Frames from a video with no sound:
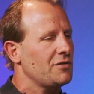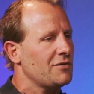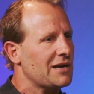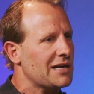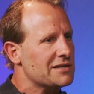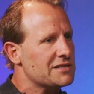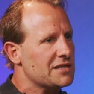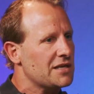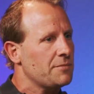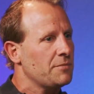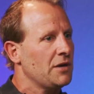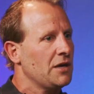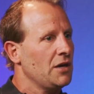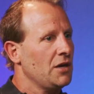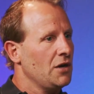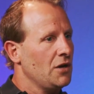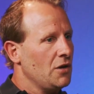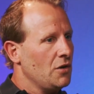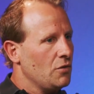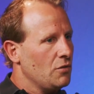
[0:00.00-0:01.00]
And I said,
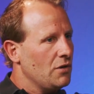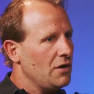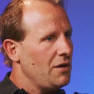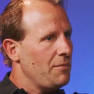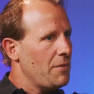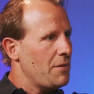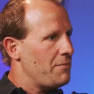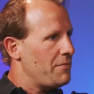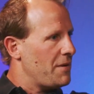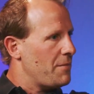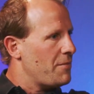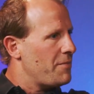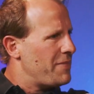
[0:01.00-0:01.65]
well, I'm a